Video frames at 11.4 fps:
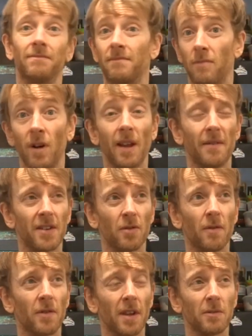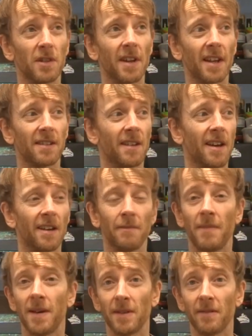Well, in fact, I don't even think it was the next day,
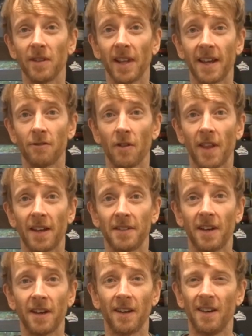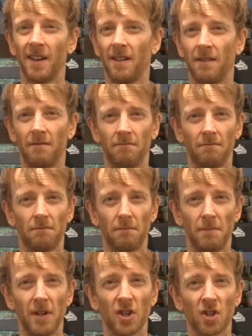maybe even later on that day.
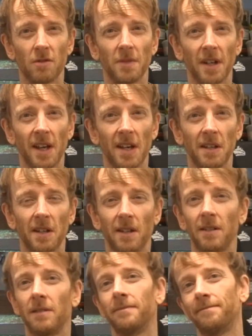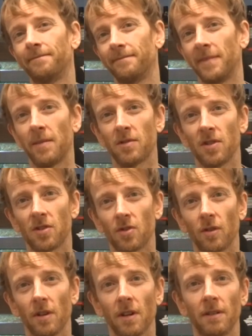Bit of stomach ache, nipped to the
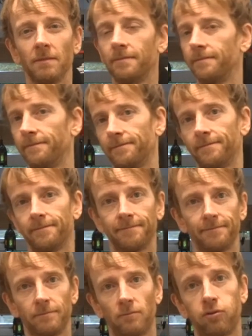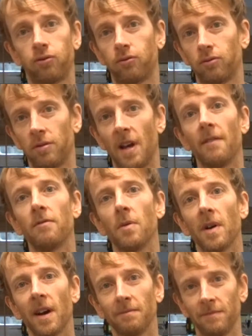toilet,
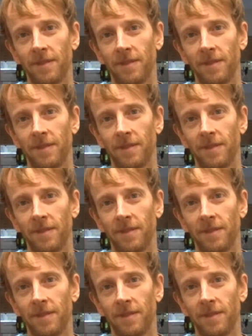everywhere.